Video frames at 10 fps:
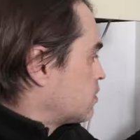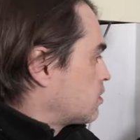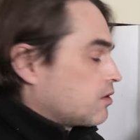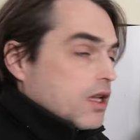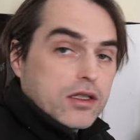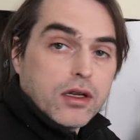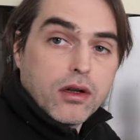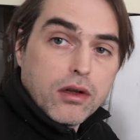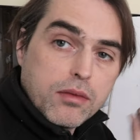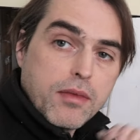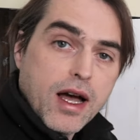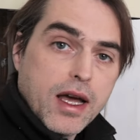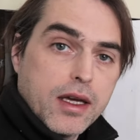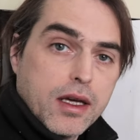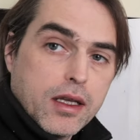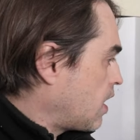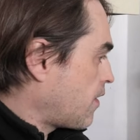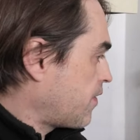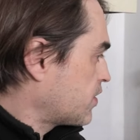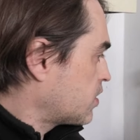So that's all my
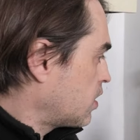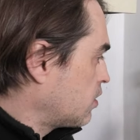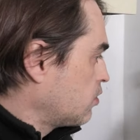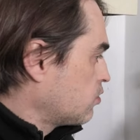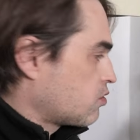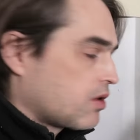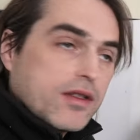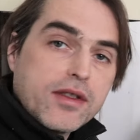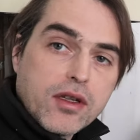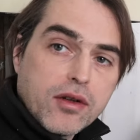earths and neutrals